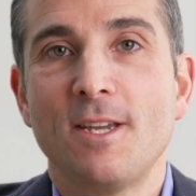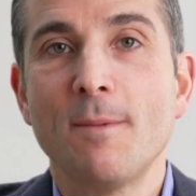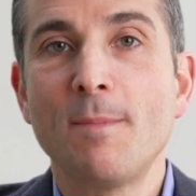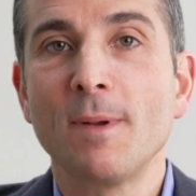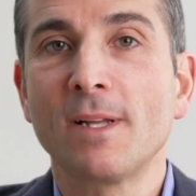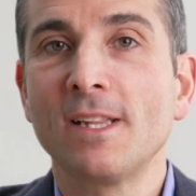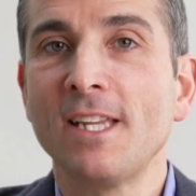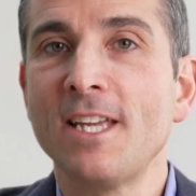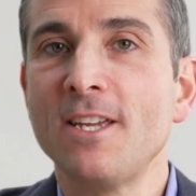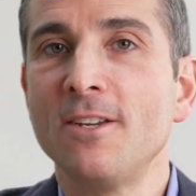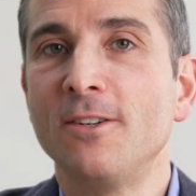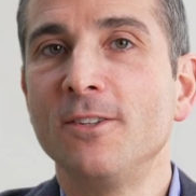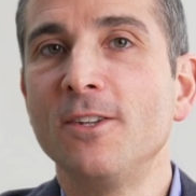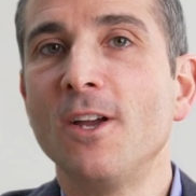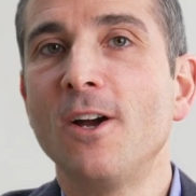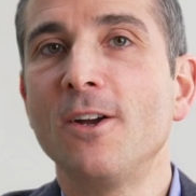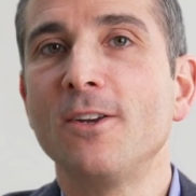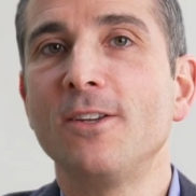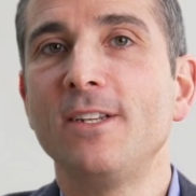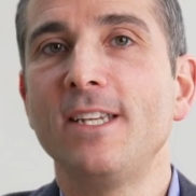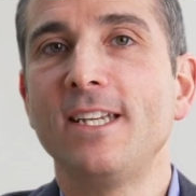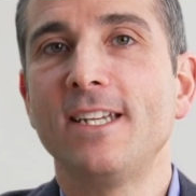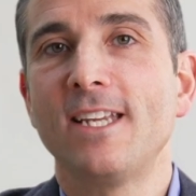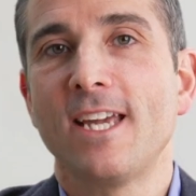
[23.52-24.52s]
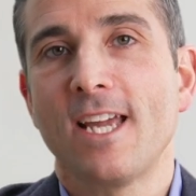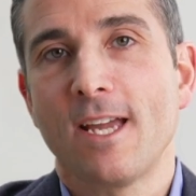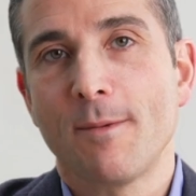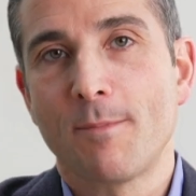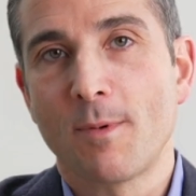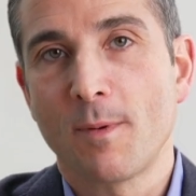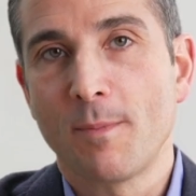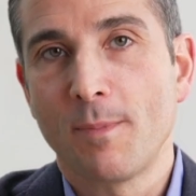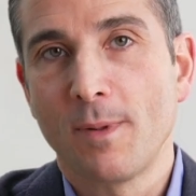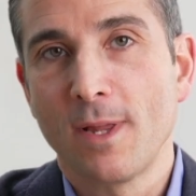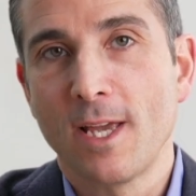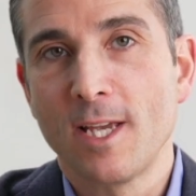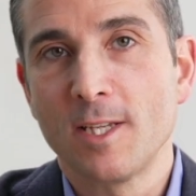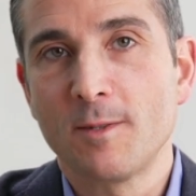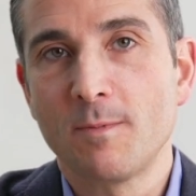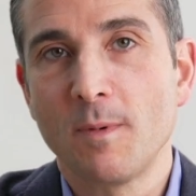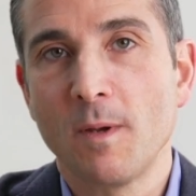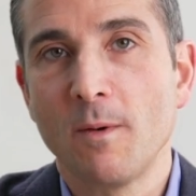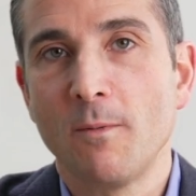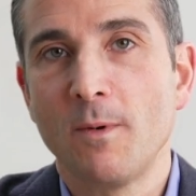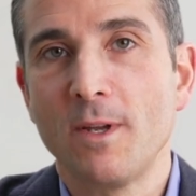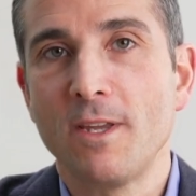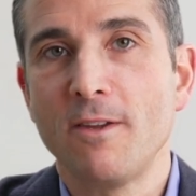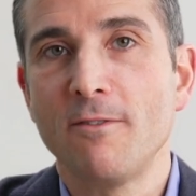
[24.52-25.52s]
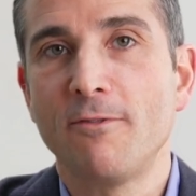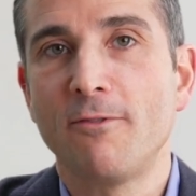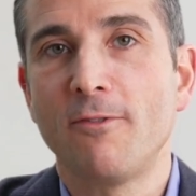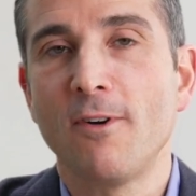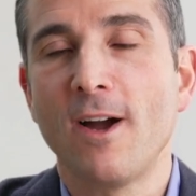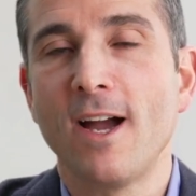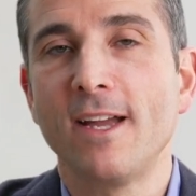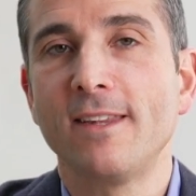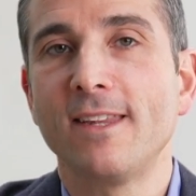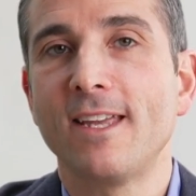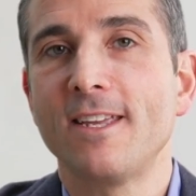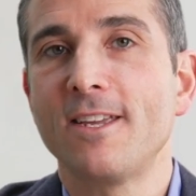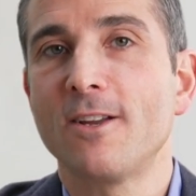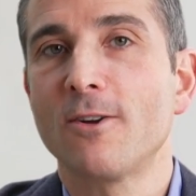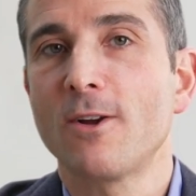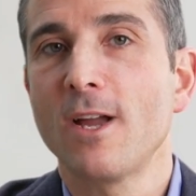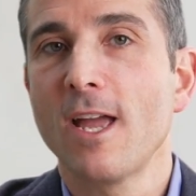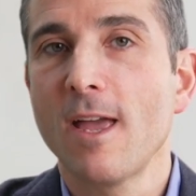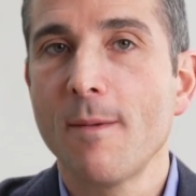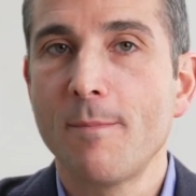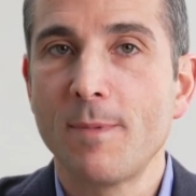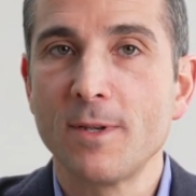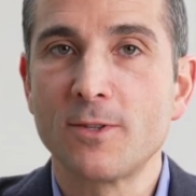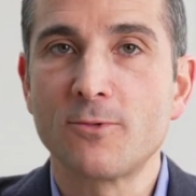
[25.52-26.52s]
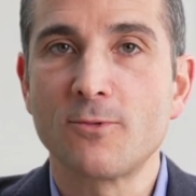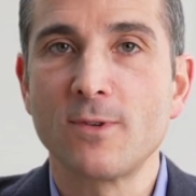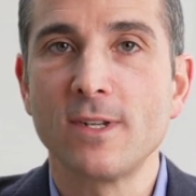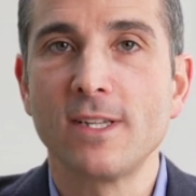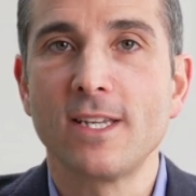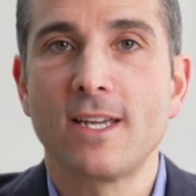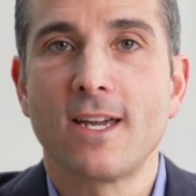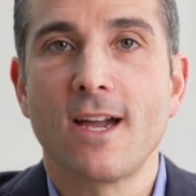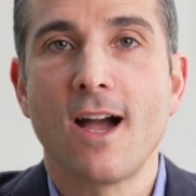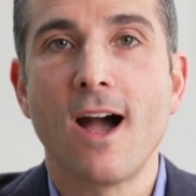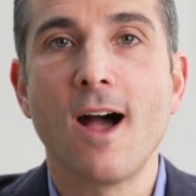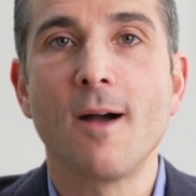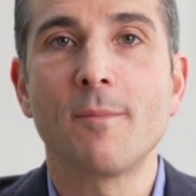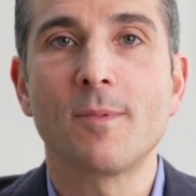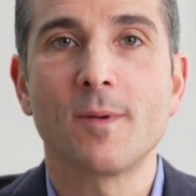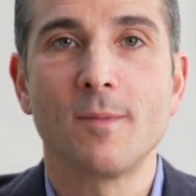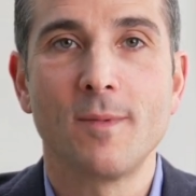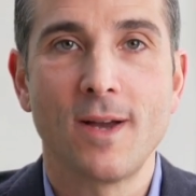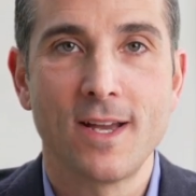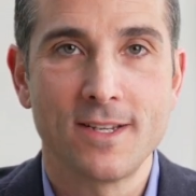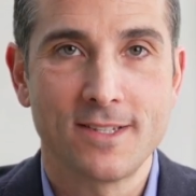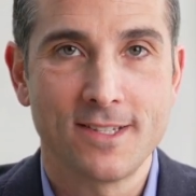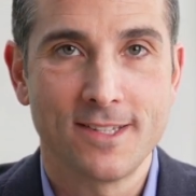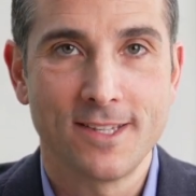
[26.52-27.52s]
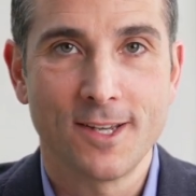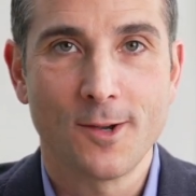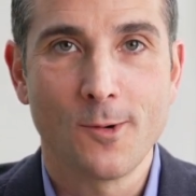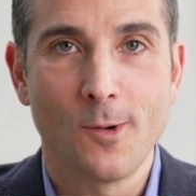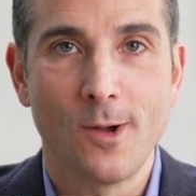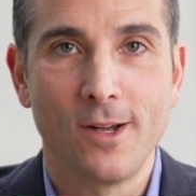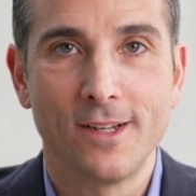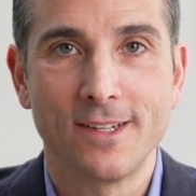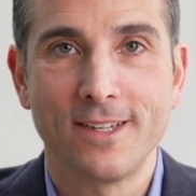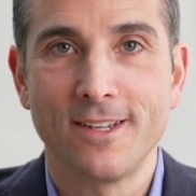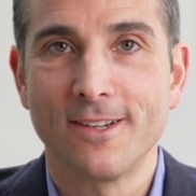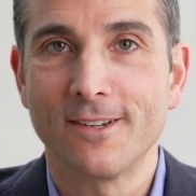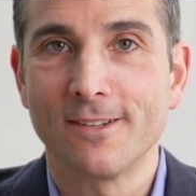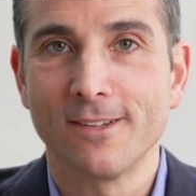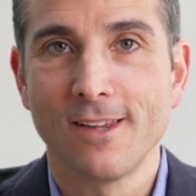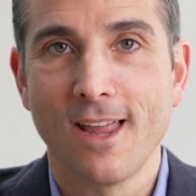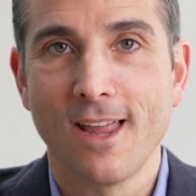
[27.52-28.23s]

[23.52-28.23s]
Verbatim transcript: Typically, you'll know you need a hip replacement when you find that your hip is really compromising the quality of your